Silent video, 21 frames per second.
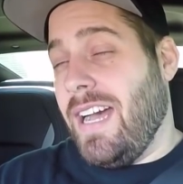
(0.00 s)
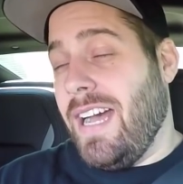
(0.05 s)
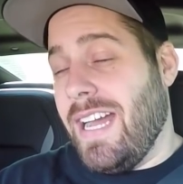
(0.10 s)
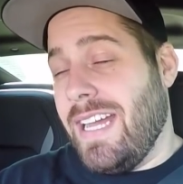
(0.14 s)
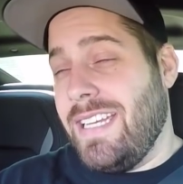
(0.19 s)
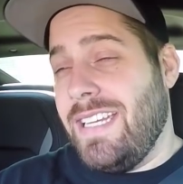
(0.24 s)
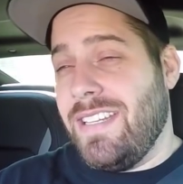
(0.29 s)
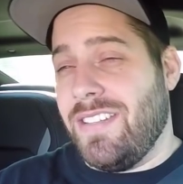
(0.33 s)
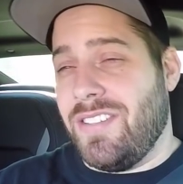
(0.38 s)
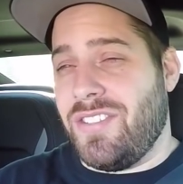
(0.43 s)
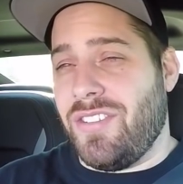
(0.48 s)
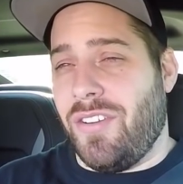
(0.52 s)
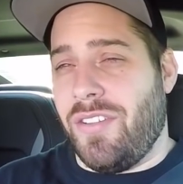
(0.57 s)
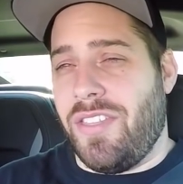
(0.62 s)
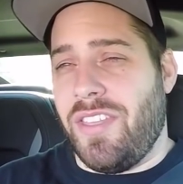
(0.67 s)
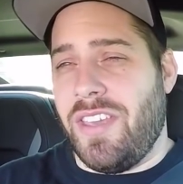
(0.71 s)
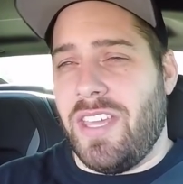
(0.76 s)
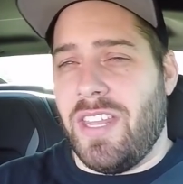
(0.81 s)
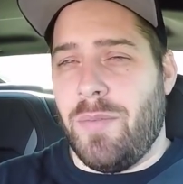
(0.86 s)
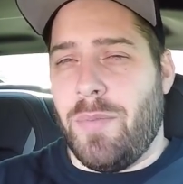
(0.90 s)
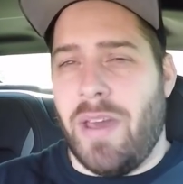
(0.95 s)
I need to start
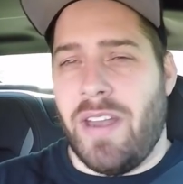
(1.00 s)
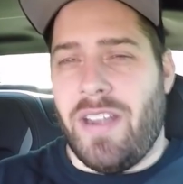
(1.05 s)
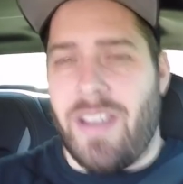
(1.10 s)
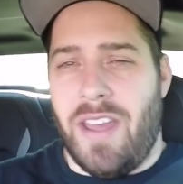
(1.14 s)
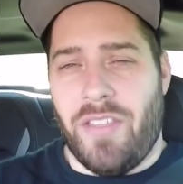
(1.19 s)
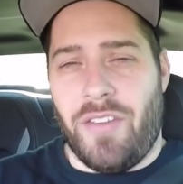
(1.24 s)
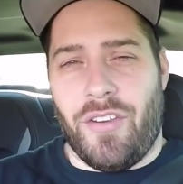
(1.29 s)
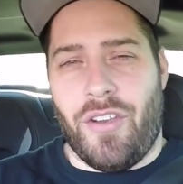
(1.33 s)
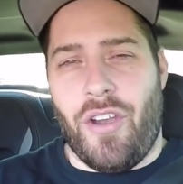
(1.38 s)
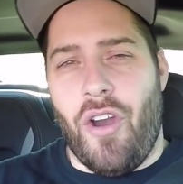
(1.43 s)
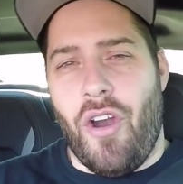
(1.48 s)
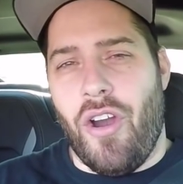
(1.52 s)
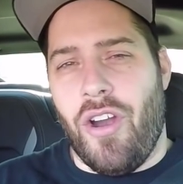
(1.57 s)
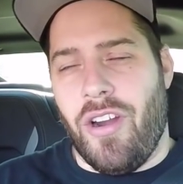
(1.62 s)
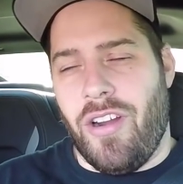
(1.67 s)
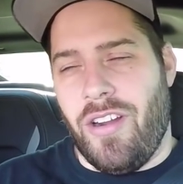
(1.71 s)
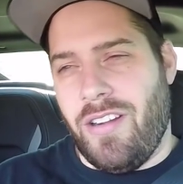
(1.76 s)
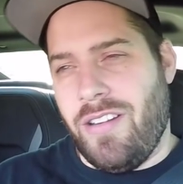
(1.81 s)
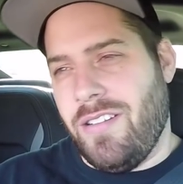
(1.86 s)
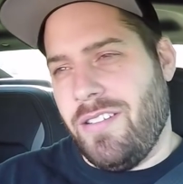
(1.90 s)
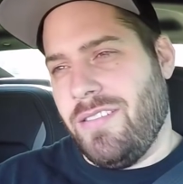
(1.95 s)
thinking about another
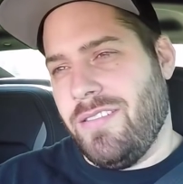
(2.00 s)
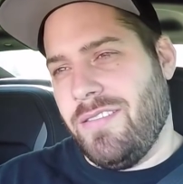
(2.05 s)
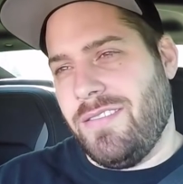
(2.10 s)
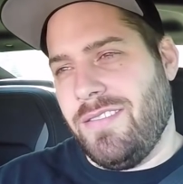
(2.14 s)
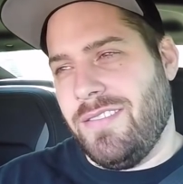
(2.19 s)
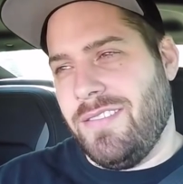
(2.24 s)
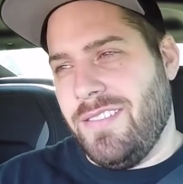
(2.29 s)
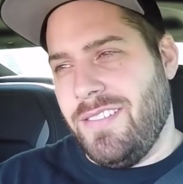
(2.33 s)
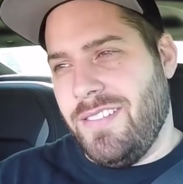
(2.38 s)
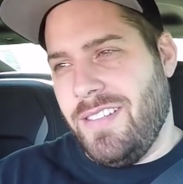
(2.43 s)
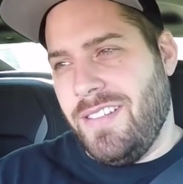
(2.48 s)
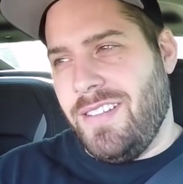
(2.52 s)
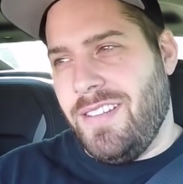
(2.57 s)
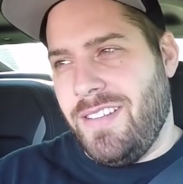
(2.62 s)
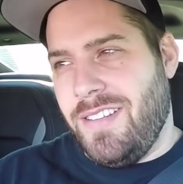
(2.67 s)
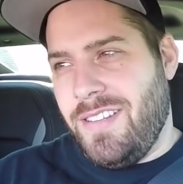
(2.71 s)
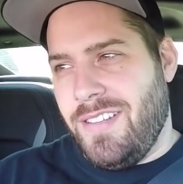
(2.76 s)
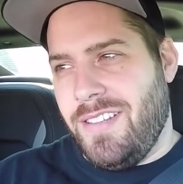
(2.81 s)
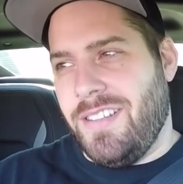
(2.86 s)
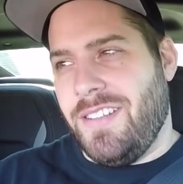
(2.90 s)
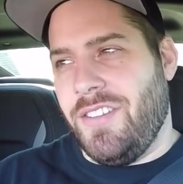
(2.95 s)
car.
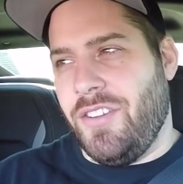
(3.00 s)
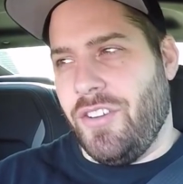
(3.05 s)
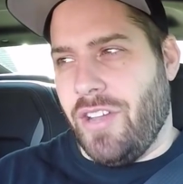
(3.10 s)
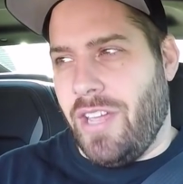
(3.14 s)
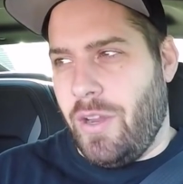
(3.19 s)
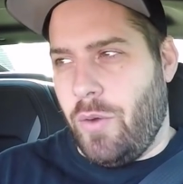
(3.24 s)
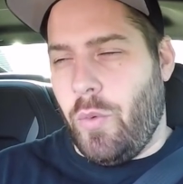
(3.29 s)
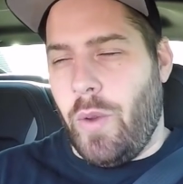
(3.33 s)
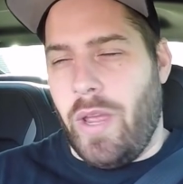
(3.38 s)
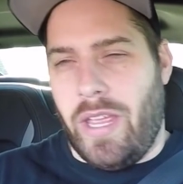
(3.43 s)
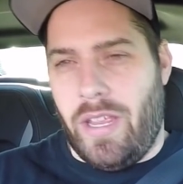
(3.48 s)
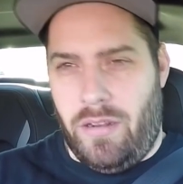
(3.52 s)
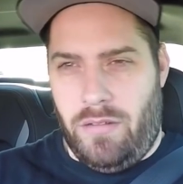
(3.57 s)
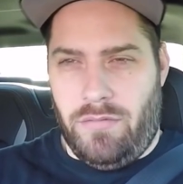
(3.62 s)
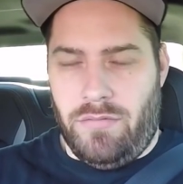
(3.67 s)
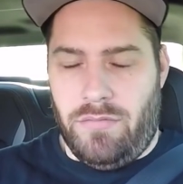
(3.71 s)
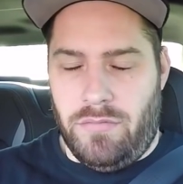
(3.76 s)
And you're like, wait,